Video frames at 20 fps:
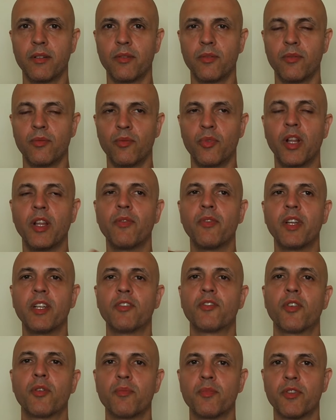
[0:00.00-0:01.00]
relevant in
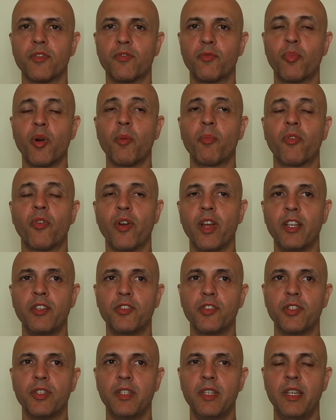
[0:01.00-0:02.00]
terms of
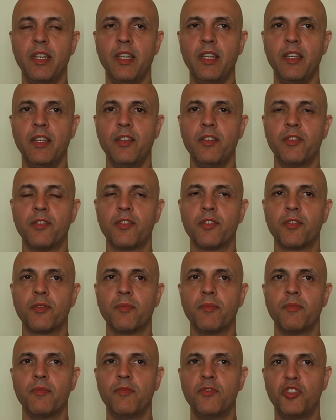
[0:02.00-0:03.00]
preparation, is
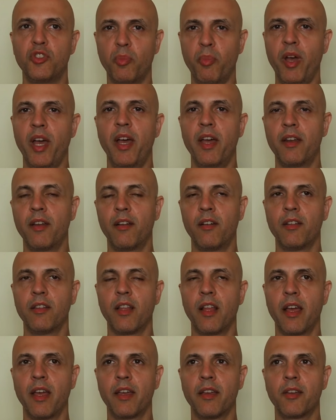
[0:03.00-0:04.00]
Japan,
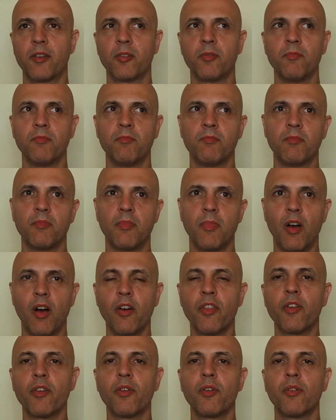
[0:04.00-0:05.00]
unlike
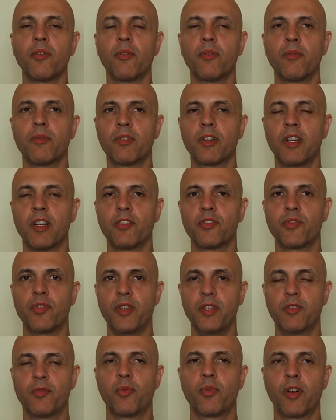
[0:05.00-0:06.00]
other
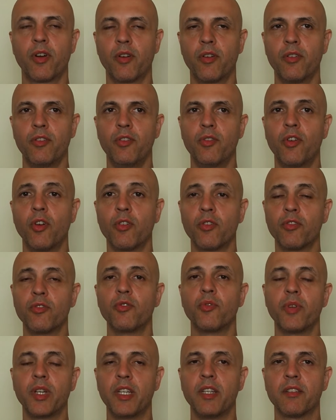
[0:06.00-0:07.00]
countries where you go to
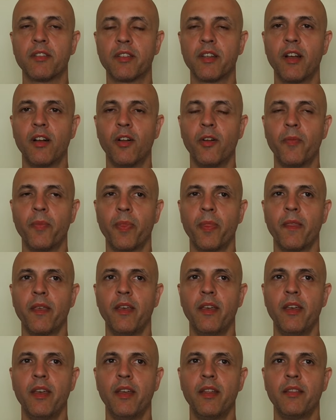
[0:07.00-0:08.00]
do ESL,
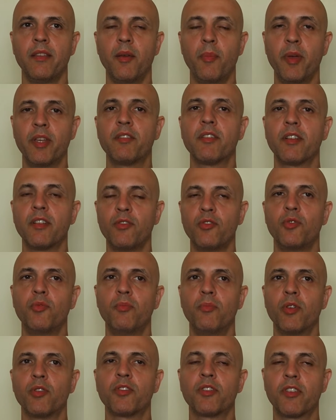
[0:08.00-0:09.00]
they basically do
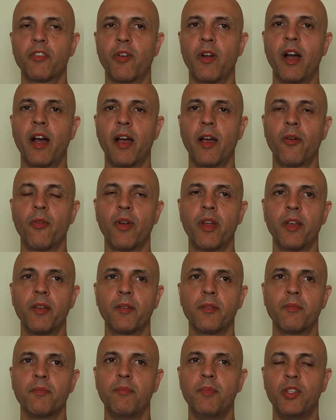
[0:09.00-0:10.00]
most of their hiring
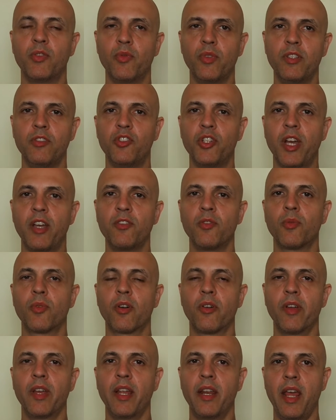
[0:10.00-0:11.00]
between
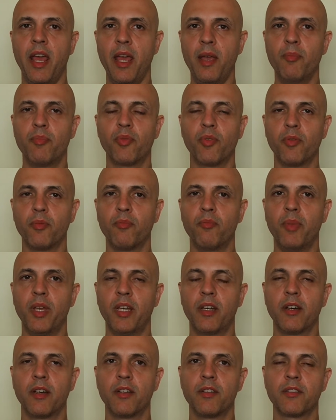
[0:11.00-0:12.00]
January and April
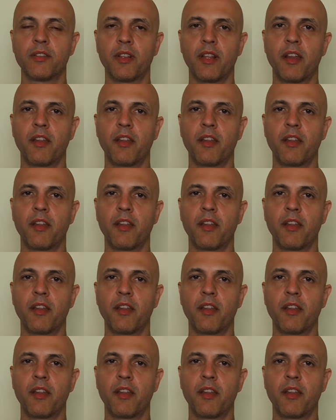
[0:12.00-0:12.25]
because a lot